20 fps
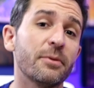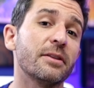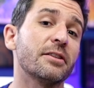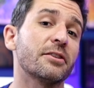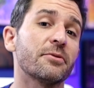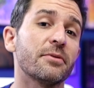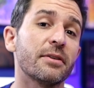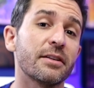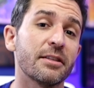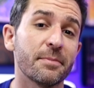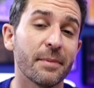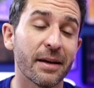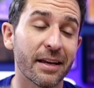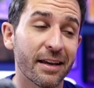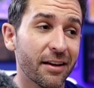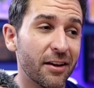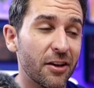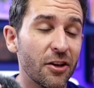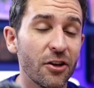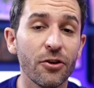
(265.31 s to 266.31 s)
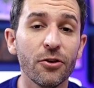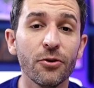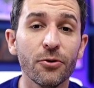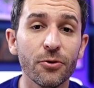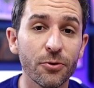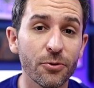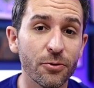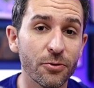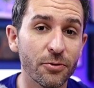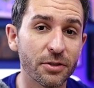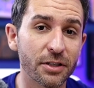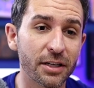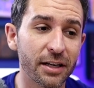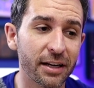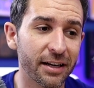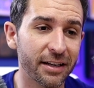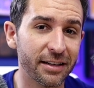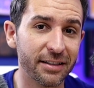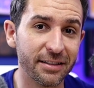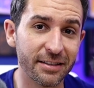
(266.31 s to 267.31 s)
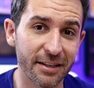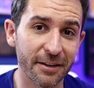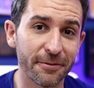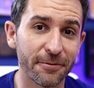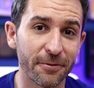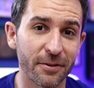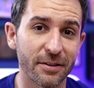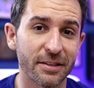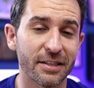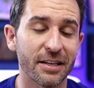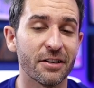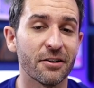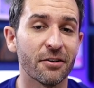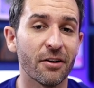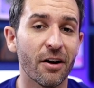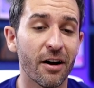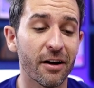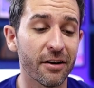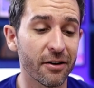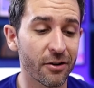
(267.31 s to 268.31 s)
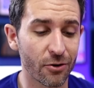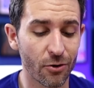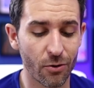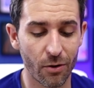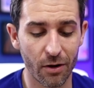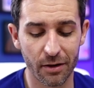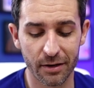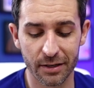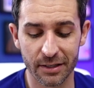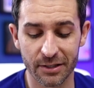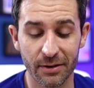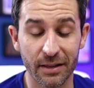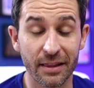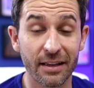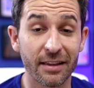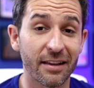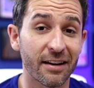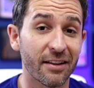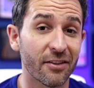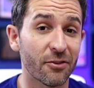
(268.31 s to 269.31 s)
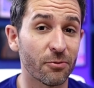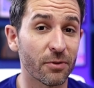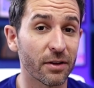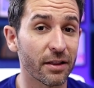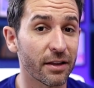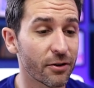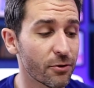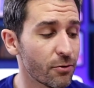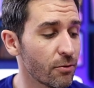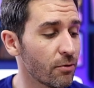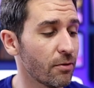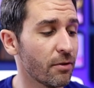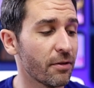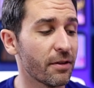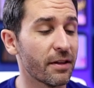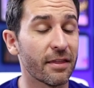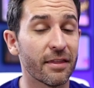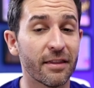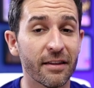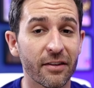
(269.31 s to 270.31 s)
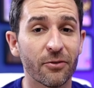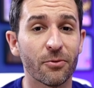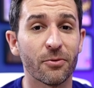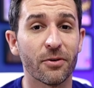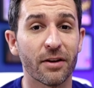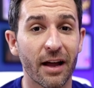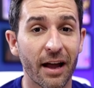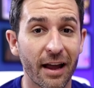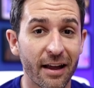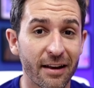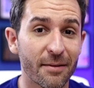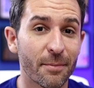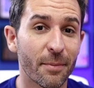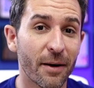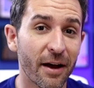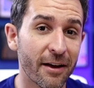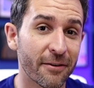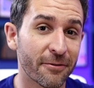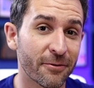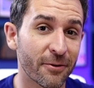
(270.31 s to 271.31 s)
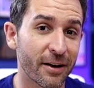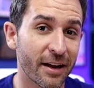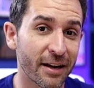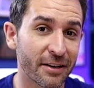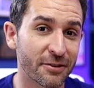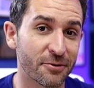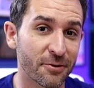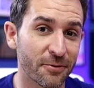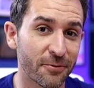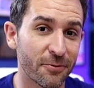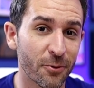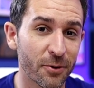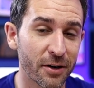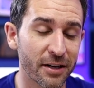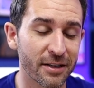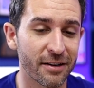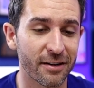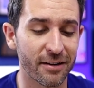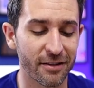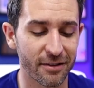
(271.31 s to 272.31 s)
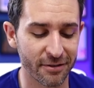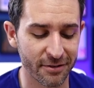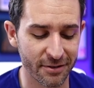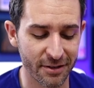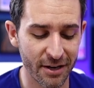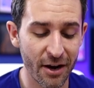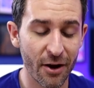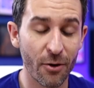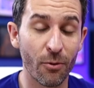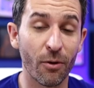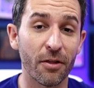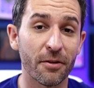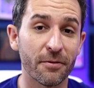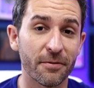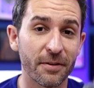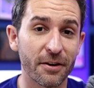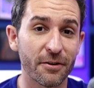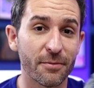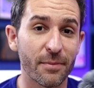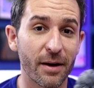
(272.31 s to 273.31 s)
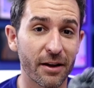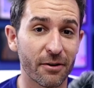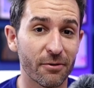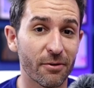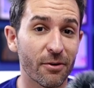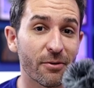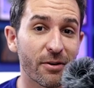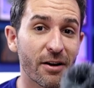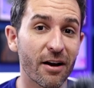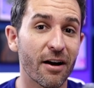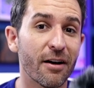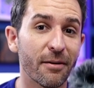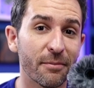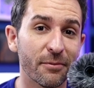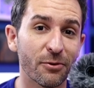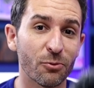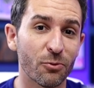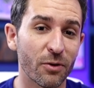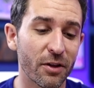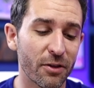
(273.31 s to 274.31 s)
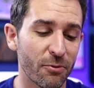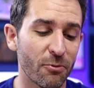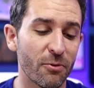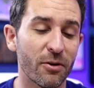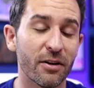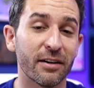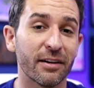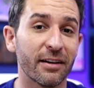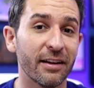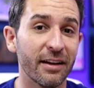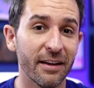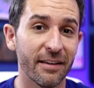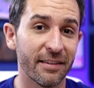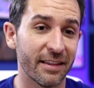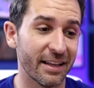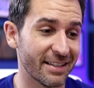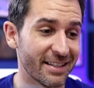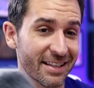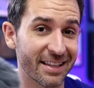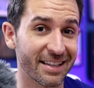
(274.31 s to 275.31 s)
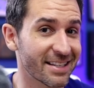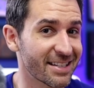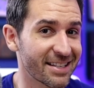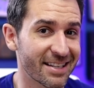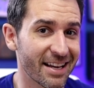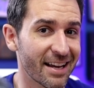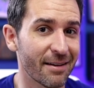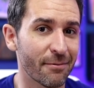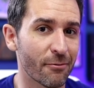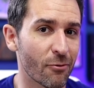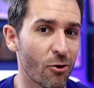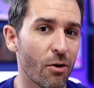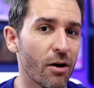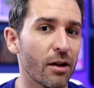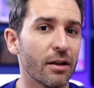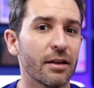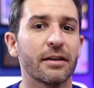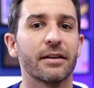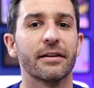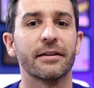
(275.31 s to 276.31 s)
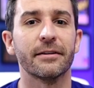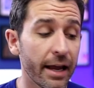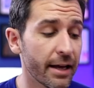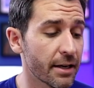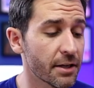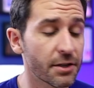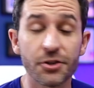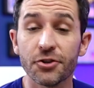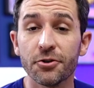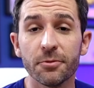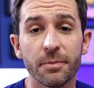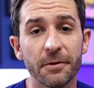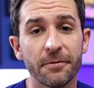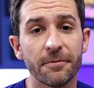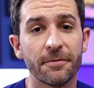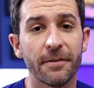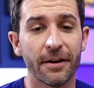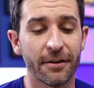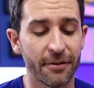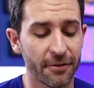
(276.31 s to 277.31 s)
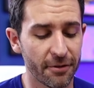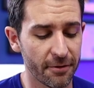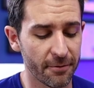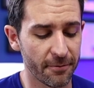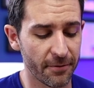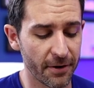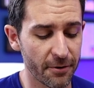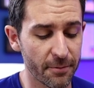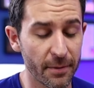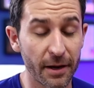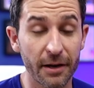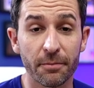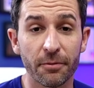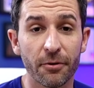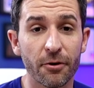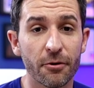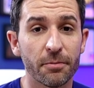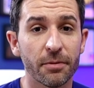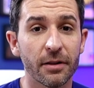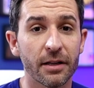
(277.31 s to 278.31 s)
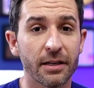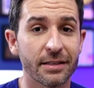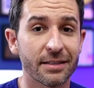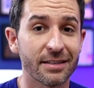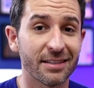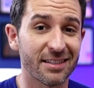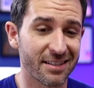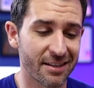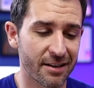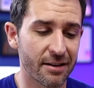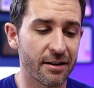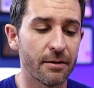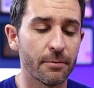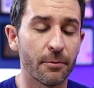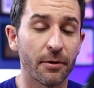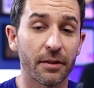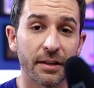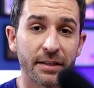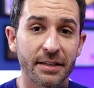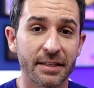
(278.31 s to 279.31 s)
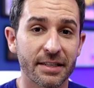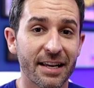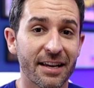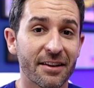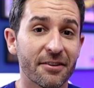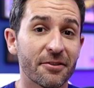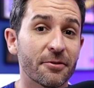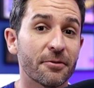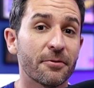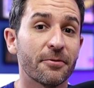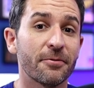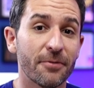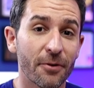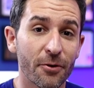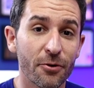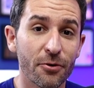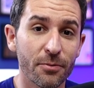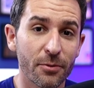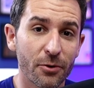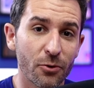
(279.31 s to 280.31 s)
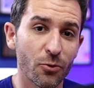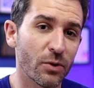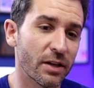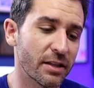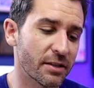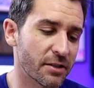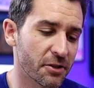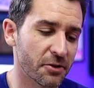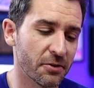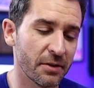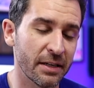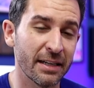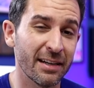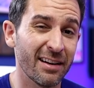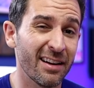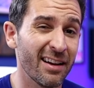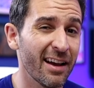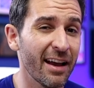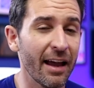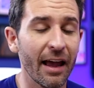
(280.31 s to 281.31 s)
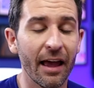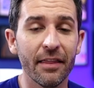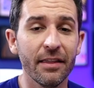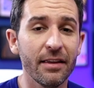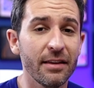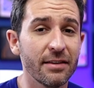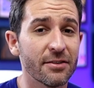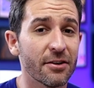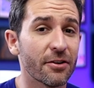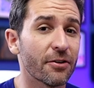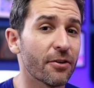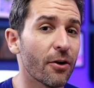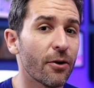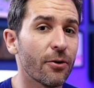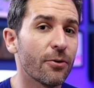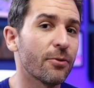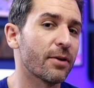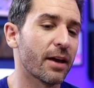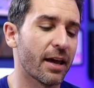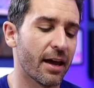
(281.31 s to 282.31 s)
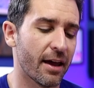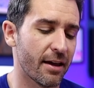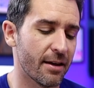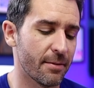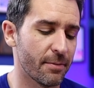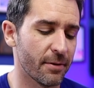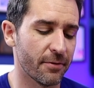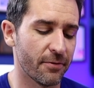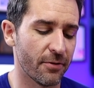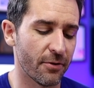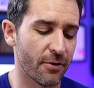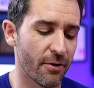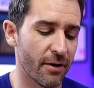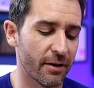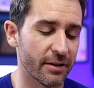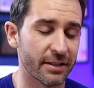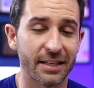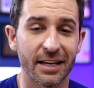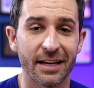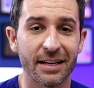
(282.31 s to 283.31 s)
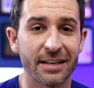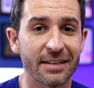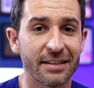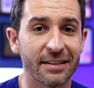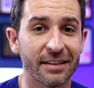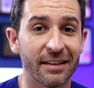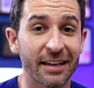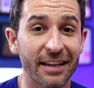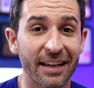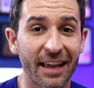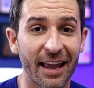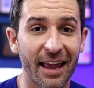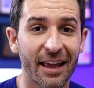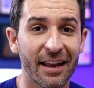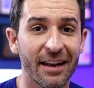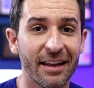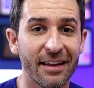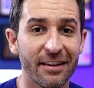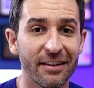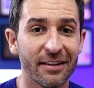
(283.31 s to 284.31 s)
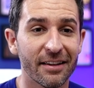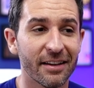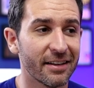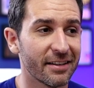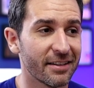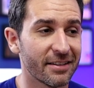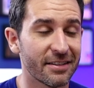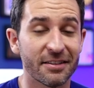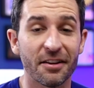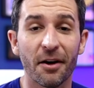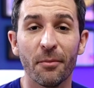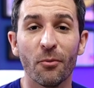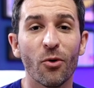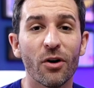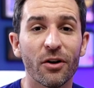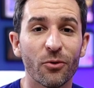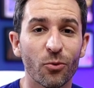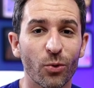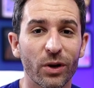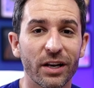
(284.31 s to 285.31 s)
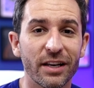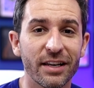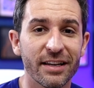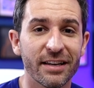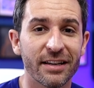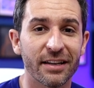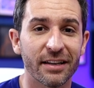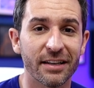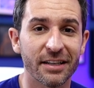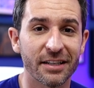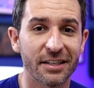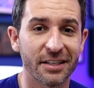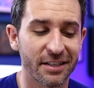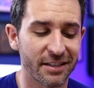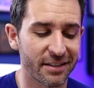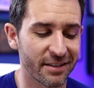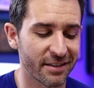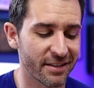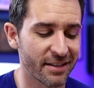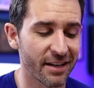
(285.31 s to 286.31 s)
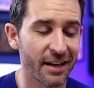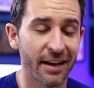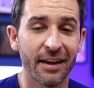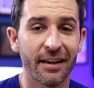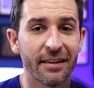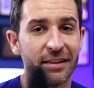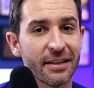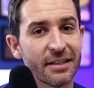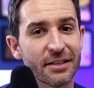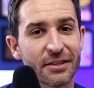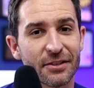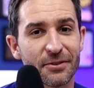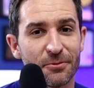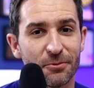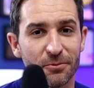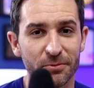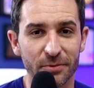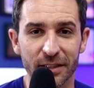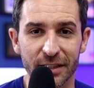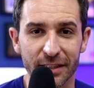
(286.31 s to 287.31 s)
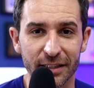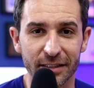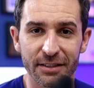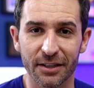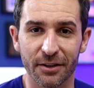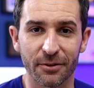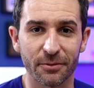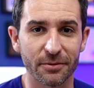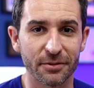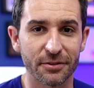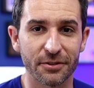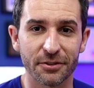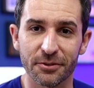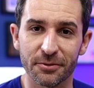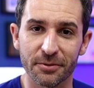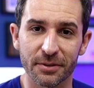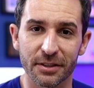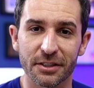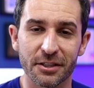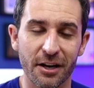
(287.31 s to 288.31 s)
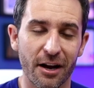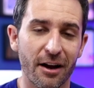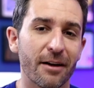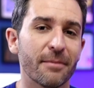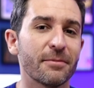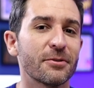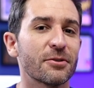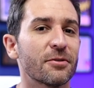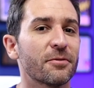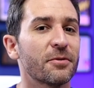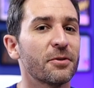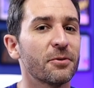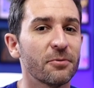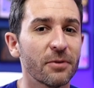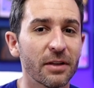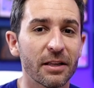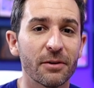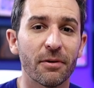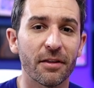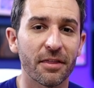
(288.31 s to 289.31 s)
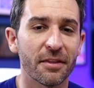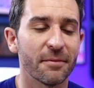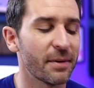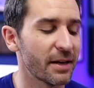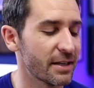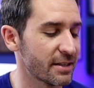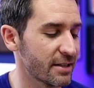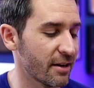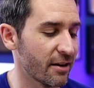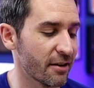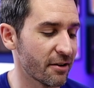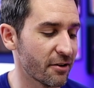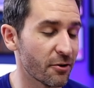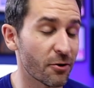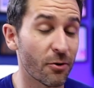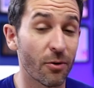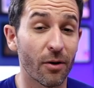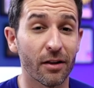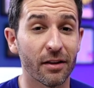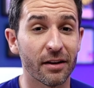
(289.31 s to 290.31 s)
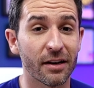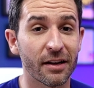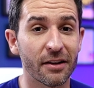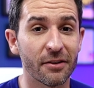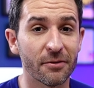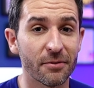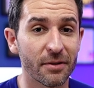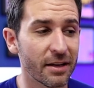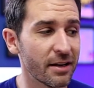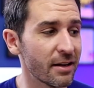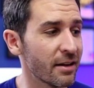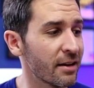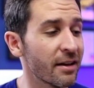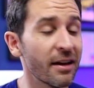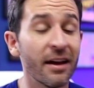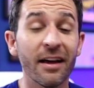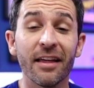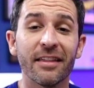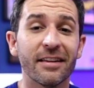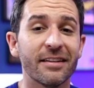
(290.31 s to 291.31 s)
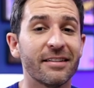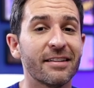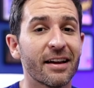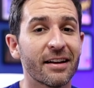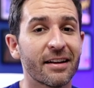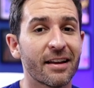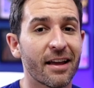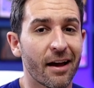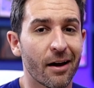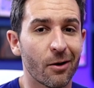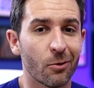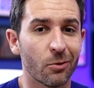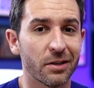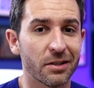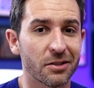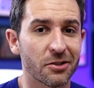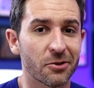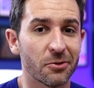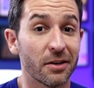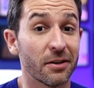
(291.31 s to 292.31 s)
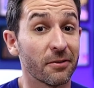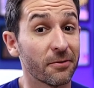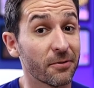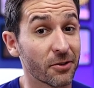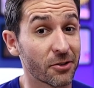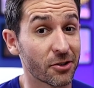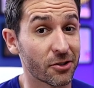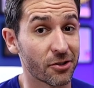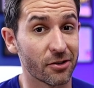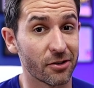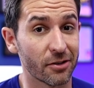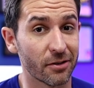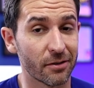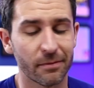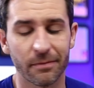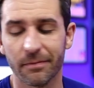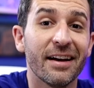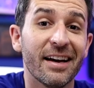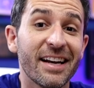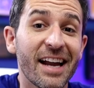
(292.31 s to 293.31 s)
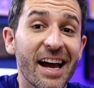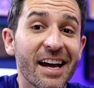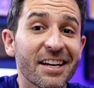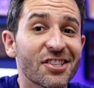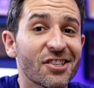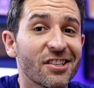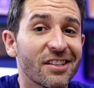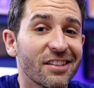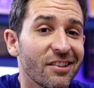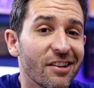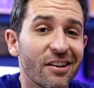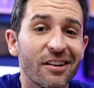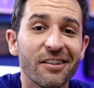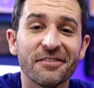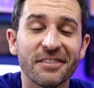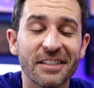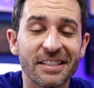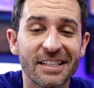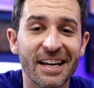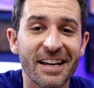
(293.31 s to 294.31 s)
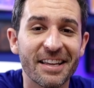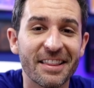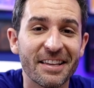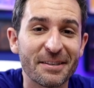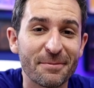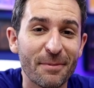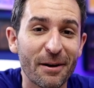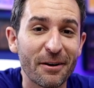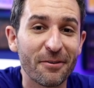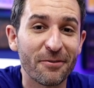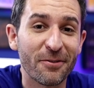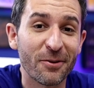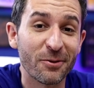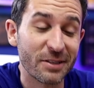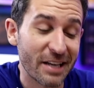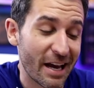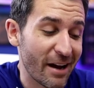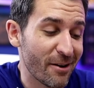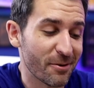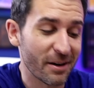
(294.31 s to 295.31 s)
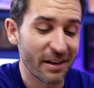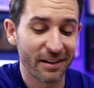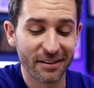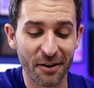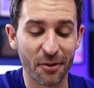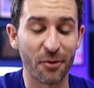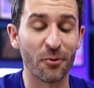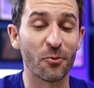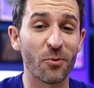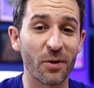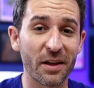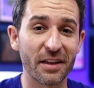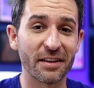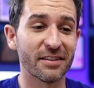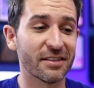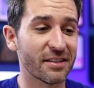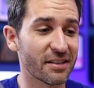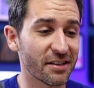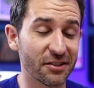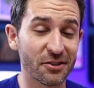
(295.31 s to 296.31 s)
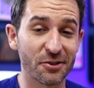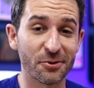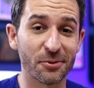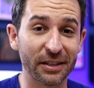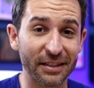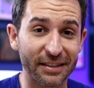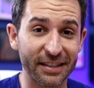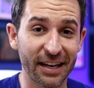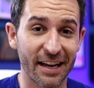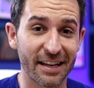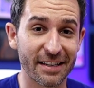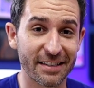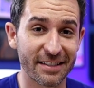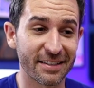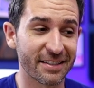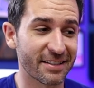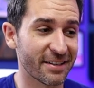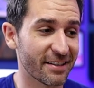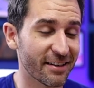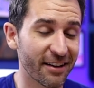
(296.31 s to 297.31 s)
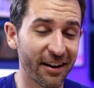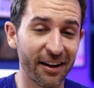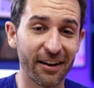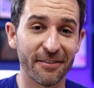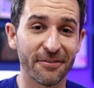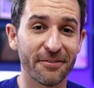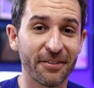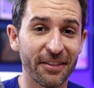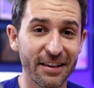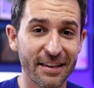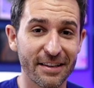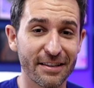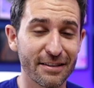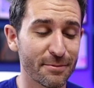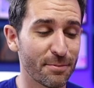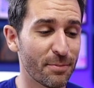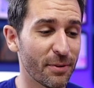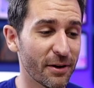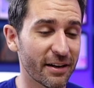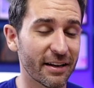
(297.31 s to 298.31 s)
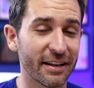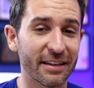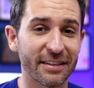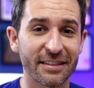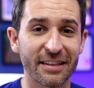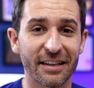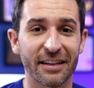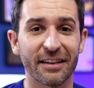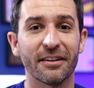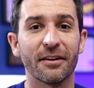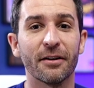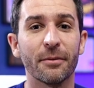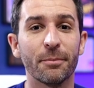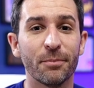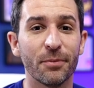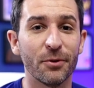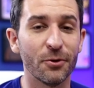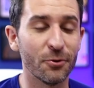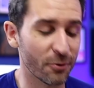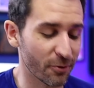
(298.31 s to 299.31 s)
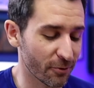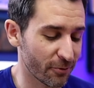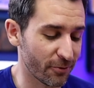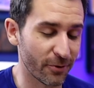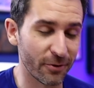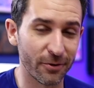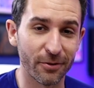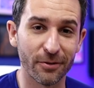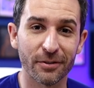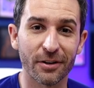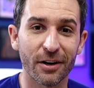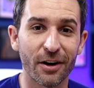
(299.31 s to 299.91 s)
windscreens make a huge difference in your audio quality. So I think that it's really cool that this one I had to buy for an extra $40, while the VideoMicro comes with one that's the same quality. And to be fair, the VideoMic Pro Plus does come with a standard foam windscreen, and these are okay, but if you go outside into like any somewhat windy conditions, they just really don't do the job. So if you really want the best audio quality, you need the dead cat windscreen for sure. I'd actually love to take these microphones out into the wind to do a test of these, but it's like a beautiful,